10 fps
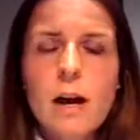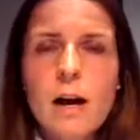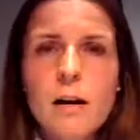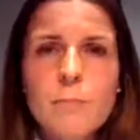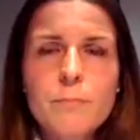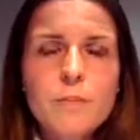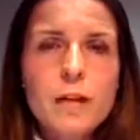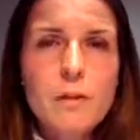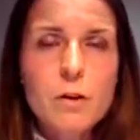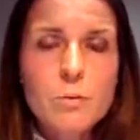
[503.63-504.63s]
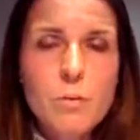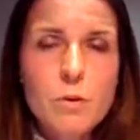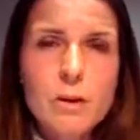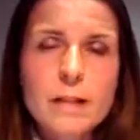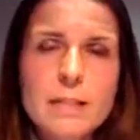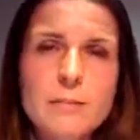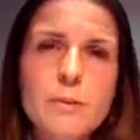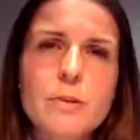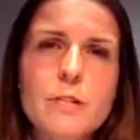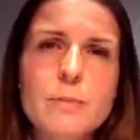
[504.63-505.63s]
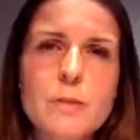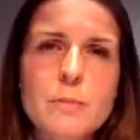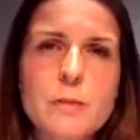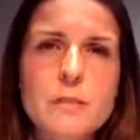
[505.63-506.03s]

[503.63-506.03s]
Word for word: um, covering more atypical symptoms